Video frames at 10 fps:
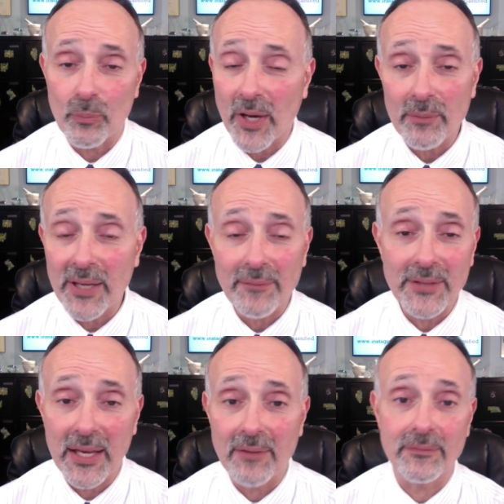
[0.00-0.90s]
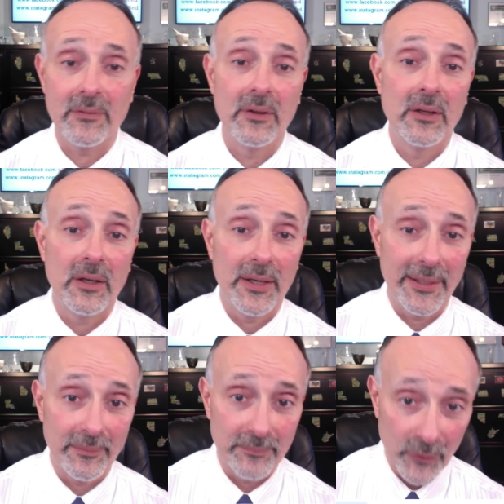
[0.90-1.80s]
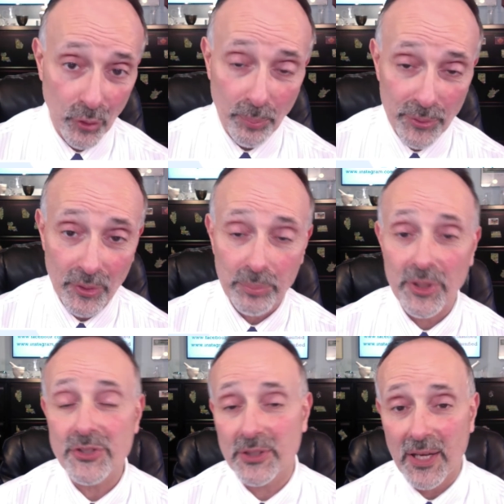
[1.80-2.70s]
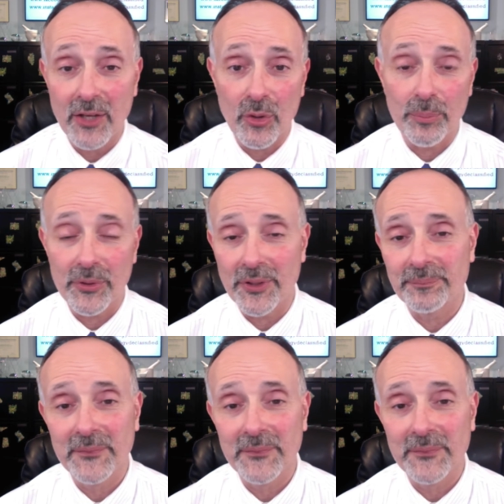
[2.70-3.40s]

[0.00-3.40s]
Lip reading: Why do we have to have an opioid plus a non-opioid?